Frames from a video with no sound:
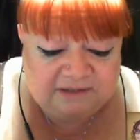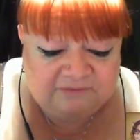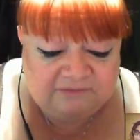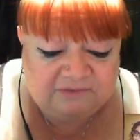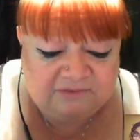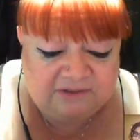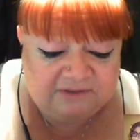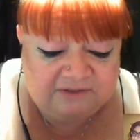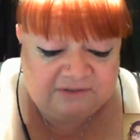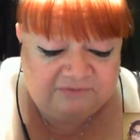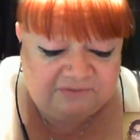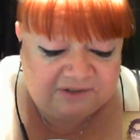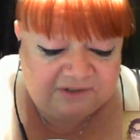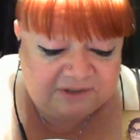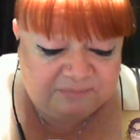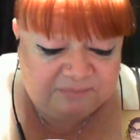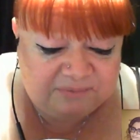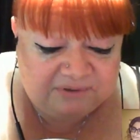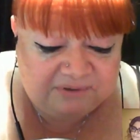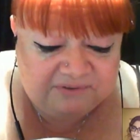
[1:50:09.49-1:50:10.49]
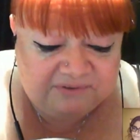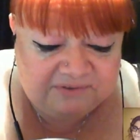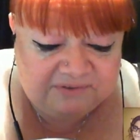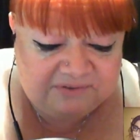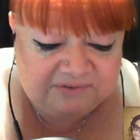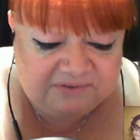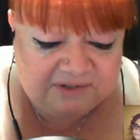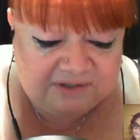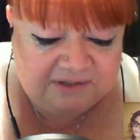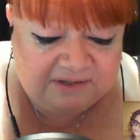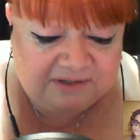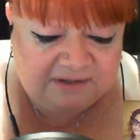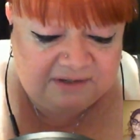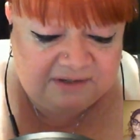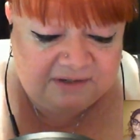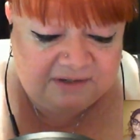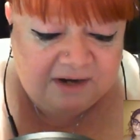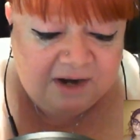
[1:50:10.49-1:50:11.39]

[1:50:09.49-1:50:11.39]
you have a lot of fucking pills to take.